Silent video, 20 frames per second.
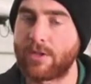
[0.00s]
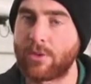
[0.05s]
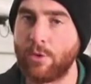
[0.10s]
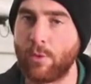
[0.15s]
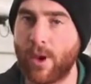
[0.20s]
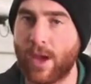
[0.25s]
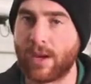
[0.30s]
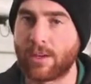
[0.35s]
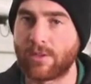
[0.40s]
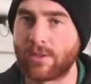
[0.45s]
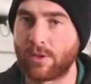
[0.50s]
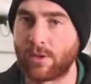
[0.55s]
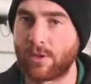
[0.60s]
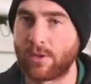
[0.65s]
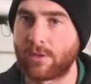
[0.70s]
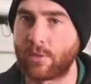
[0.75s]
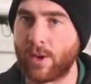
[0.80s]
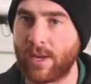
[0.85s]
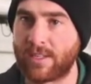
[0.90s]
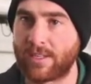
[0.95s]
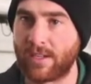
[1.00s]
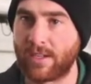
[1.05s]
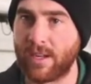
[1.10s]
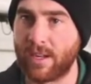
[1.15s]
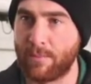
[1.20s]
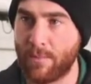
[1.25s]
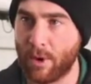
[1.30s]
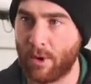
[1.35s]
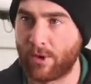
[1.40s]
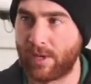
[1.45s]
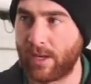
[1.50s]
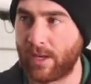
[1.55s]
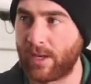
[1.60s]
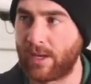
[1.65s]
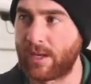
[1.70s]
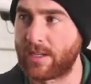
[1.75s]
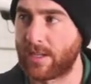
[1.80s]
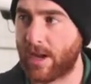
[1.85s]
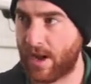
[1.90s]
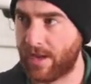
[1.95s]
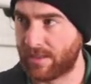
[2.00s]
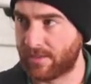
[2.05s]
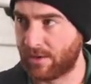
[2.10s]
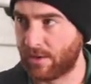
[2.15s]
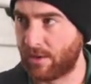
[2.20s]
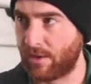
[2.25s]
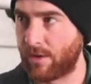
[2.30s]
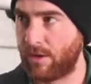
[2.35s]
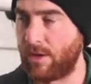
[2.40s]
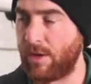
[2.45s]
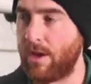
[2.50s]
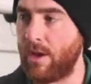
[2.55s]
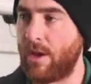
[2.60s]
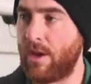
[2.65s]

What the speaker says: 2x or twice a day milking in a tie stall